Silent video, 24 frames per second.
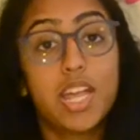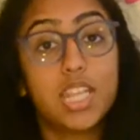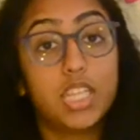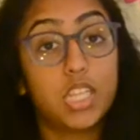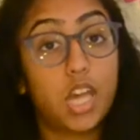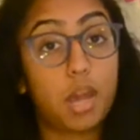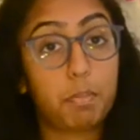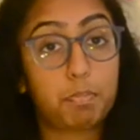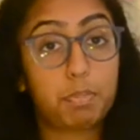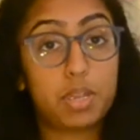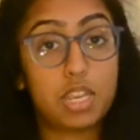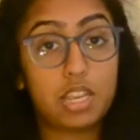
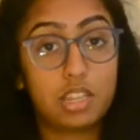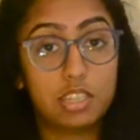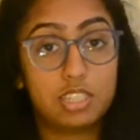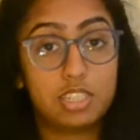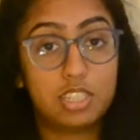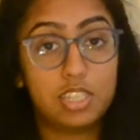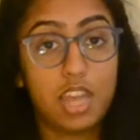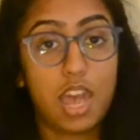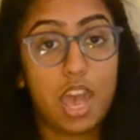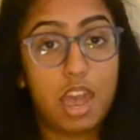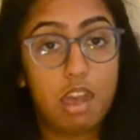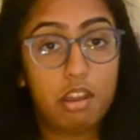That being
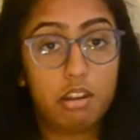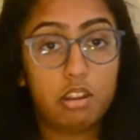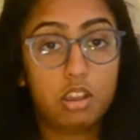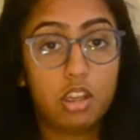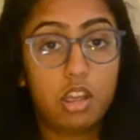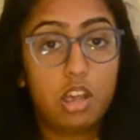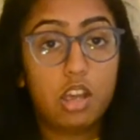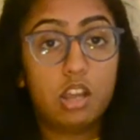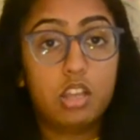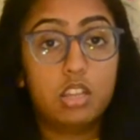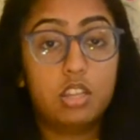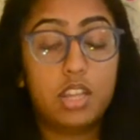said,
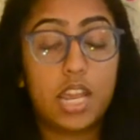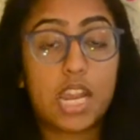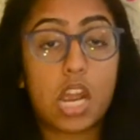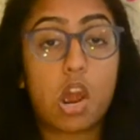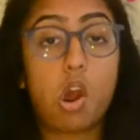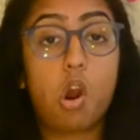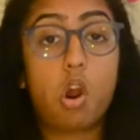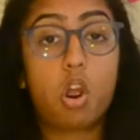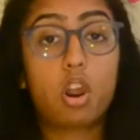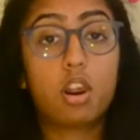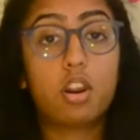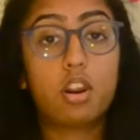they
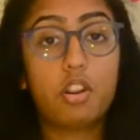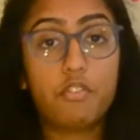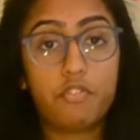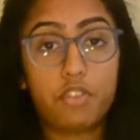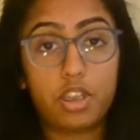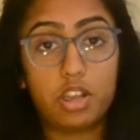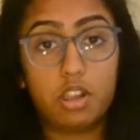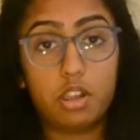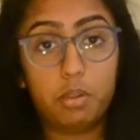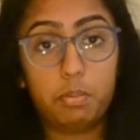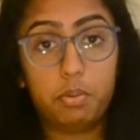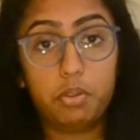are
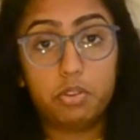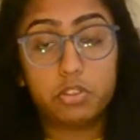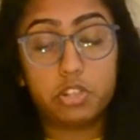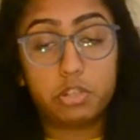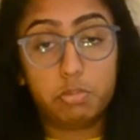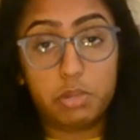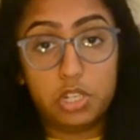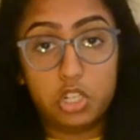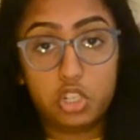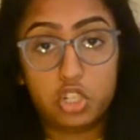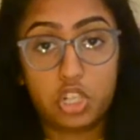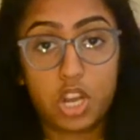available to
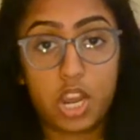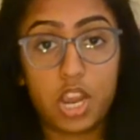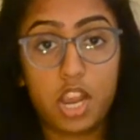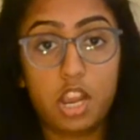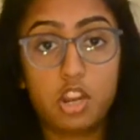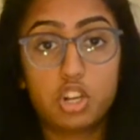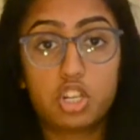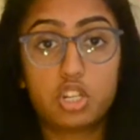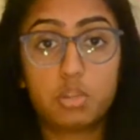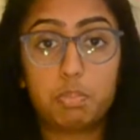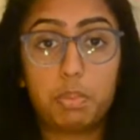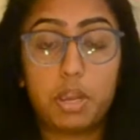be
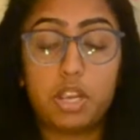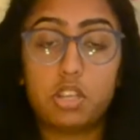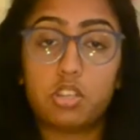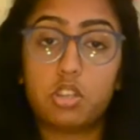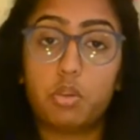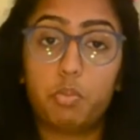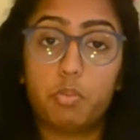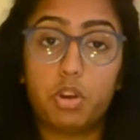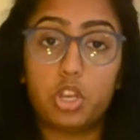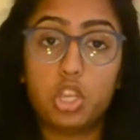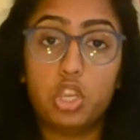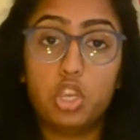changed based
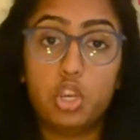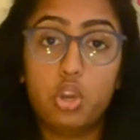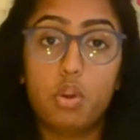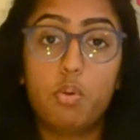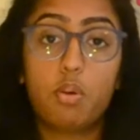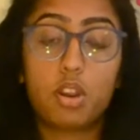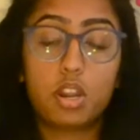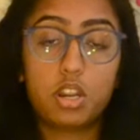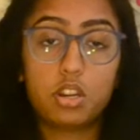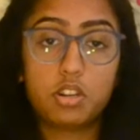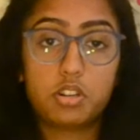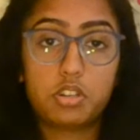on what you
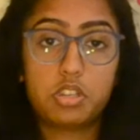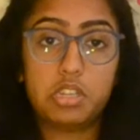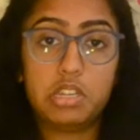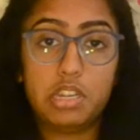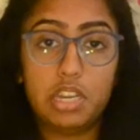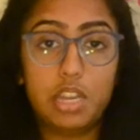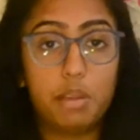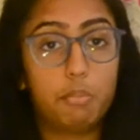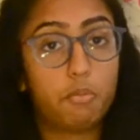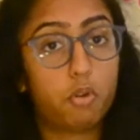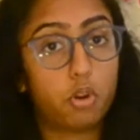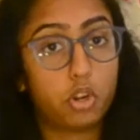or your
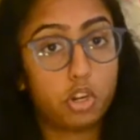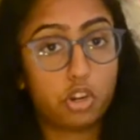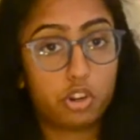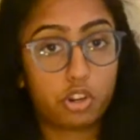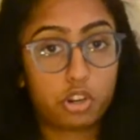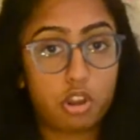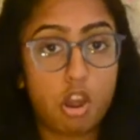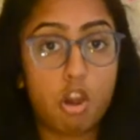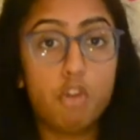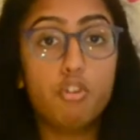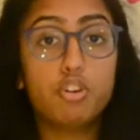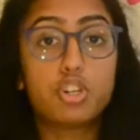team or your
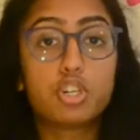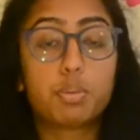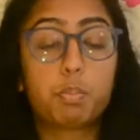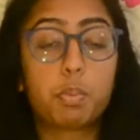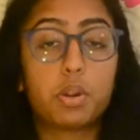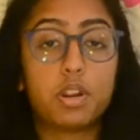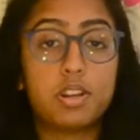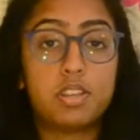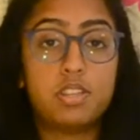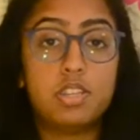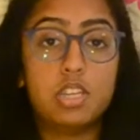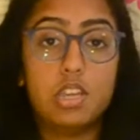coach
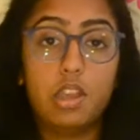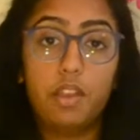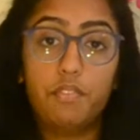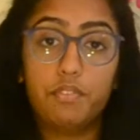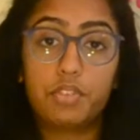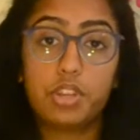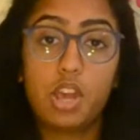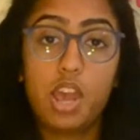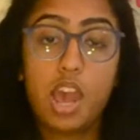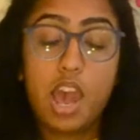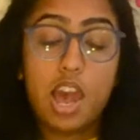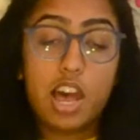
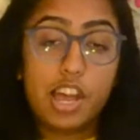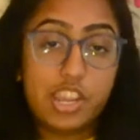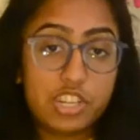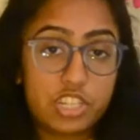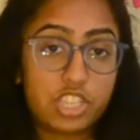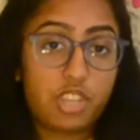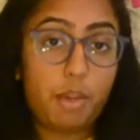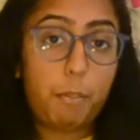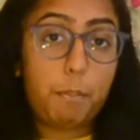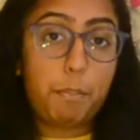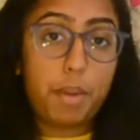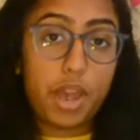perceives as
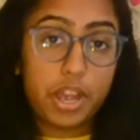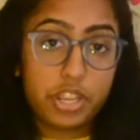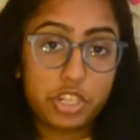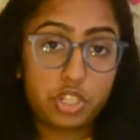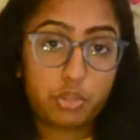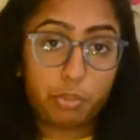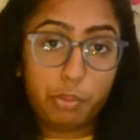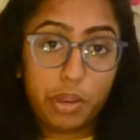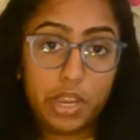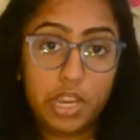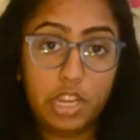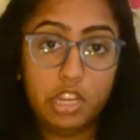the
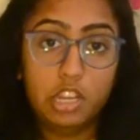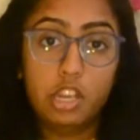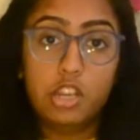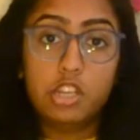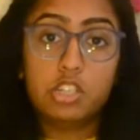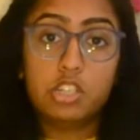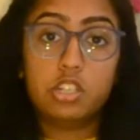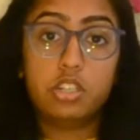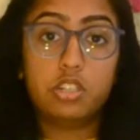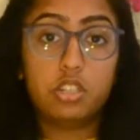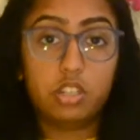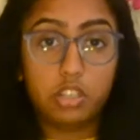best way
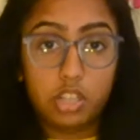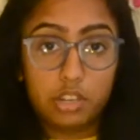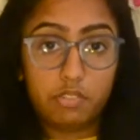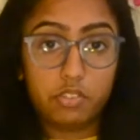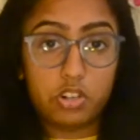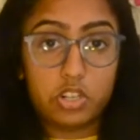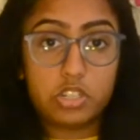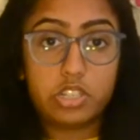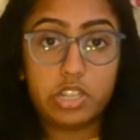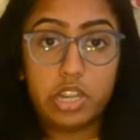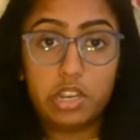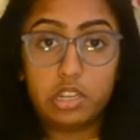to deliver
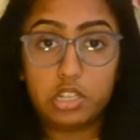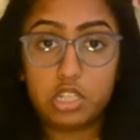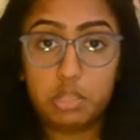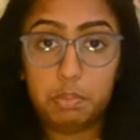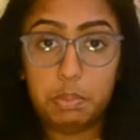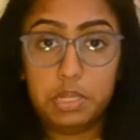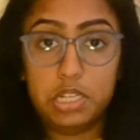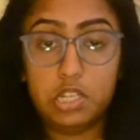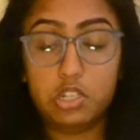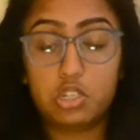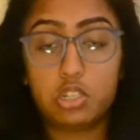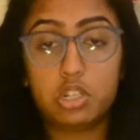said
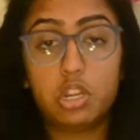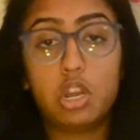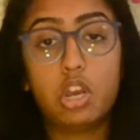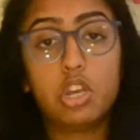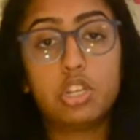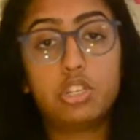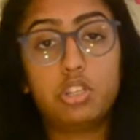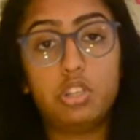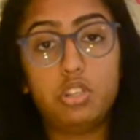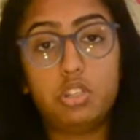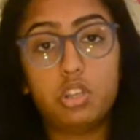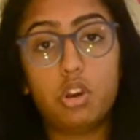speech.
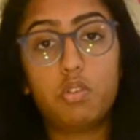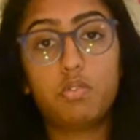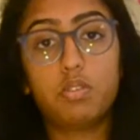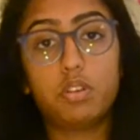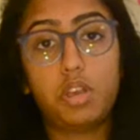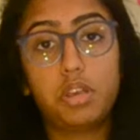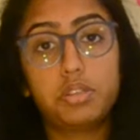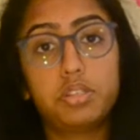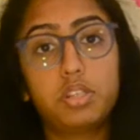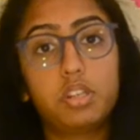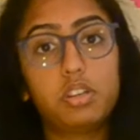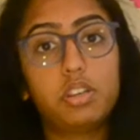So don't
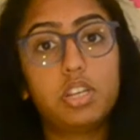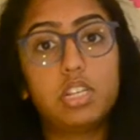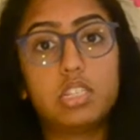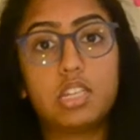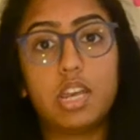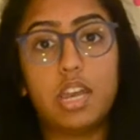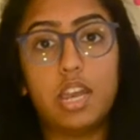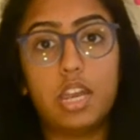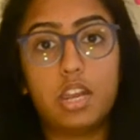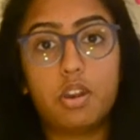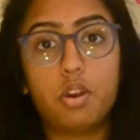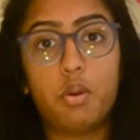necessarily
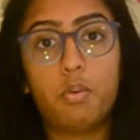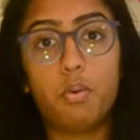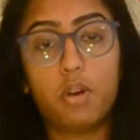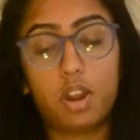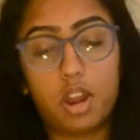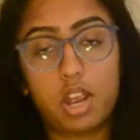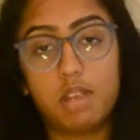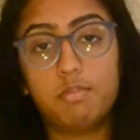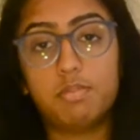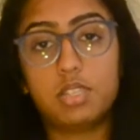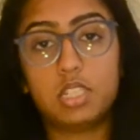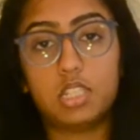take what
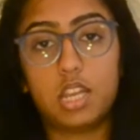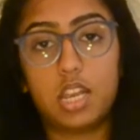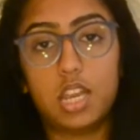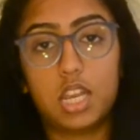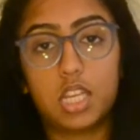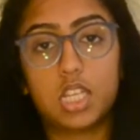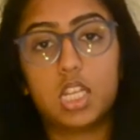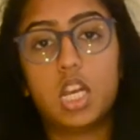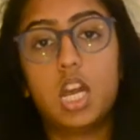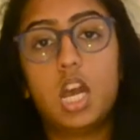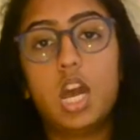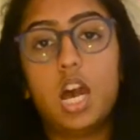I'm
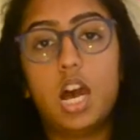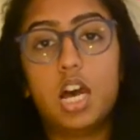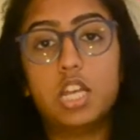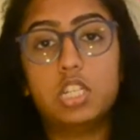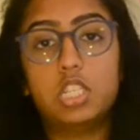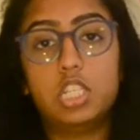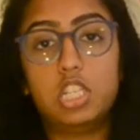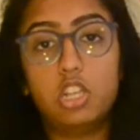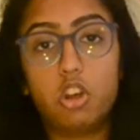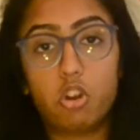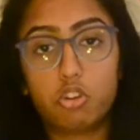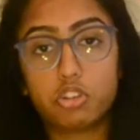saying as
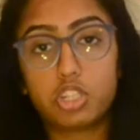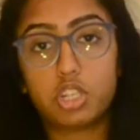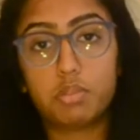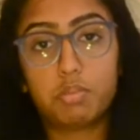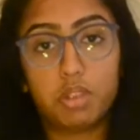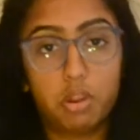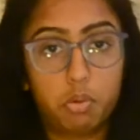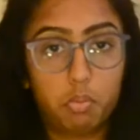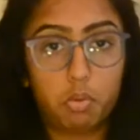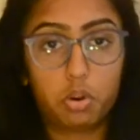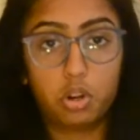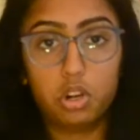the
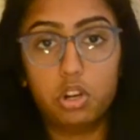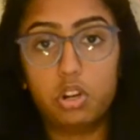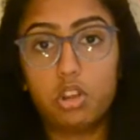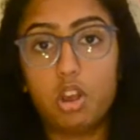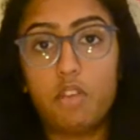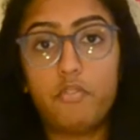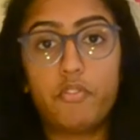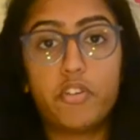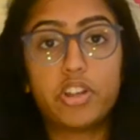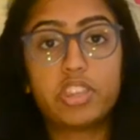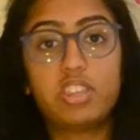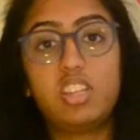ultimate word
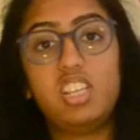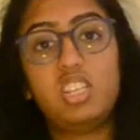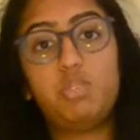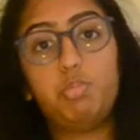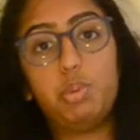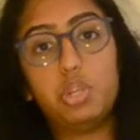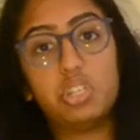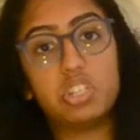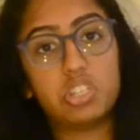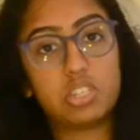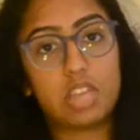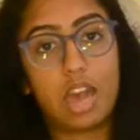of what these
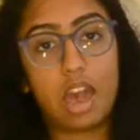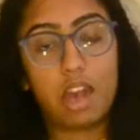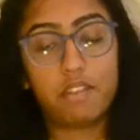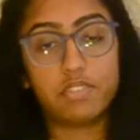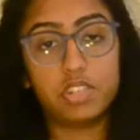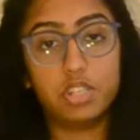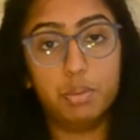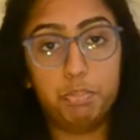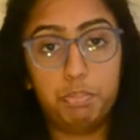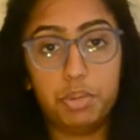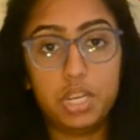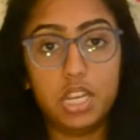speeches have
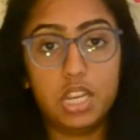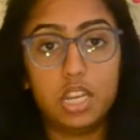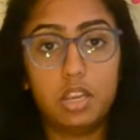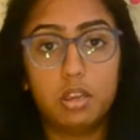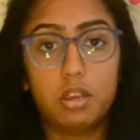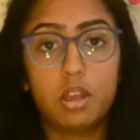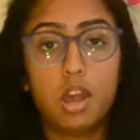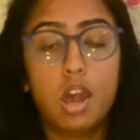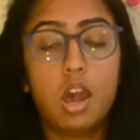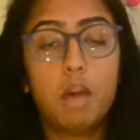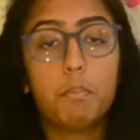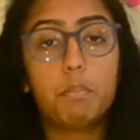to be,
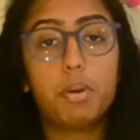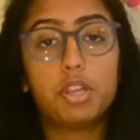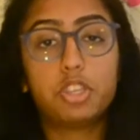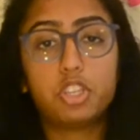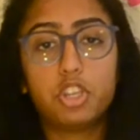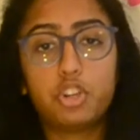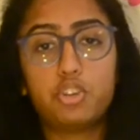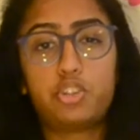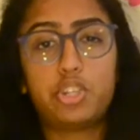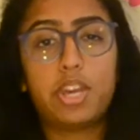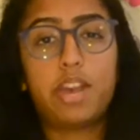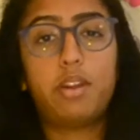but
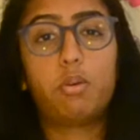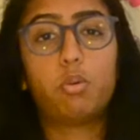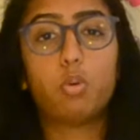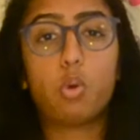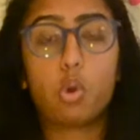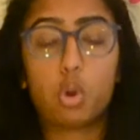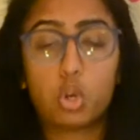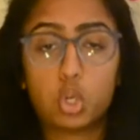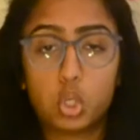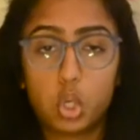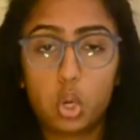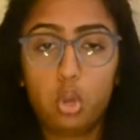the
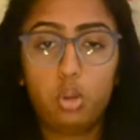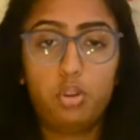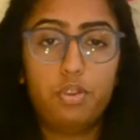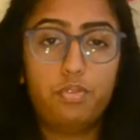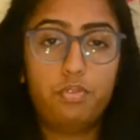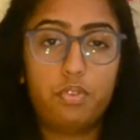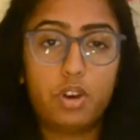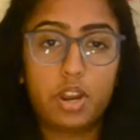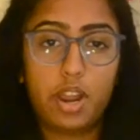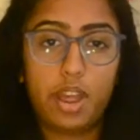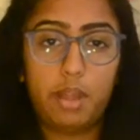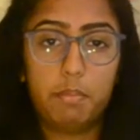general goal of
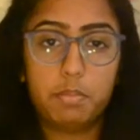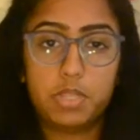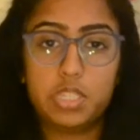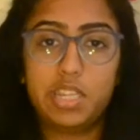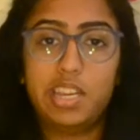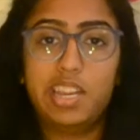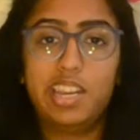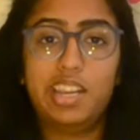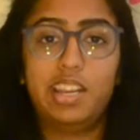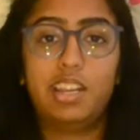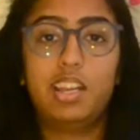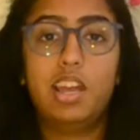what I'm
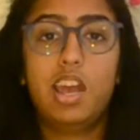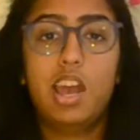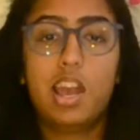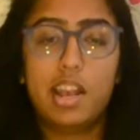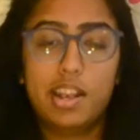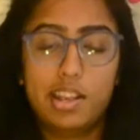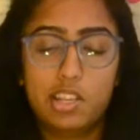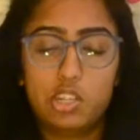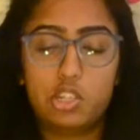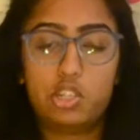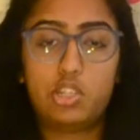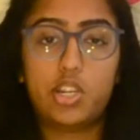saying
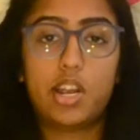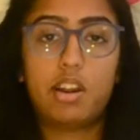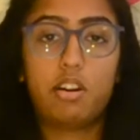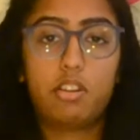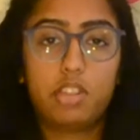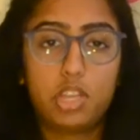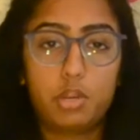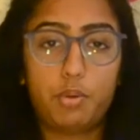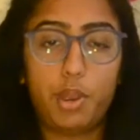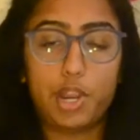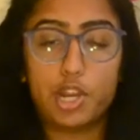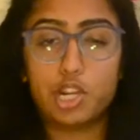is
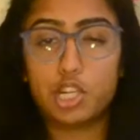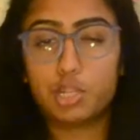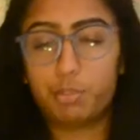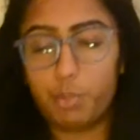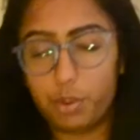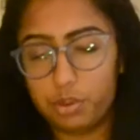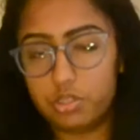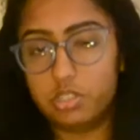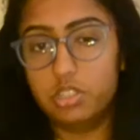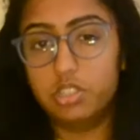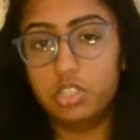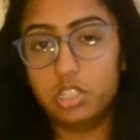generally what you're
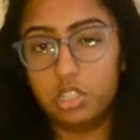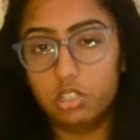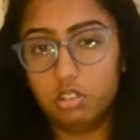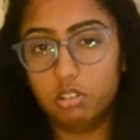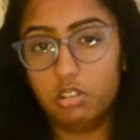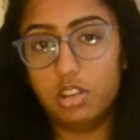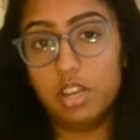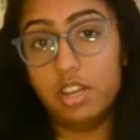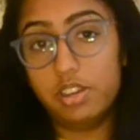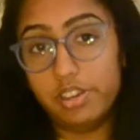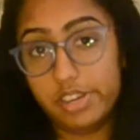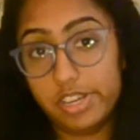supposed to do
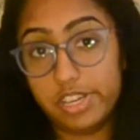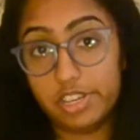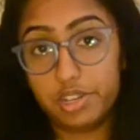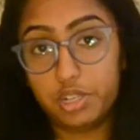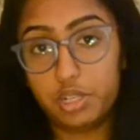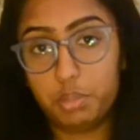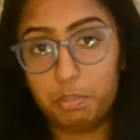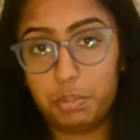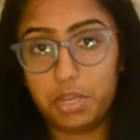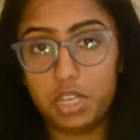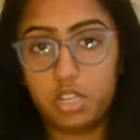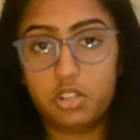in each
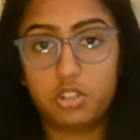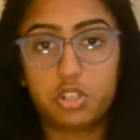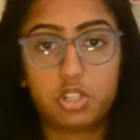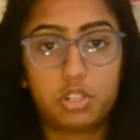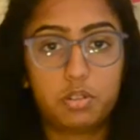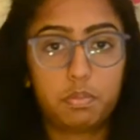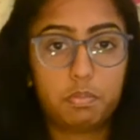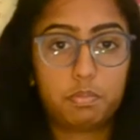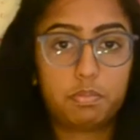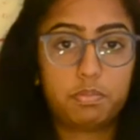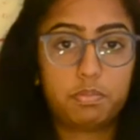speech.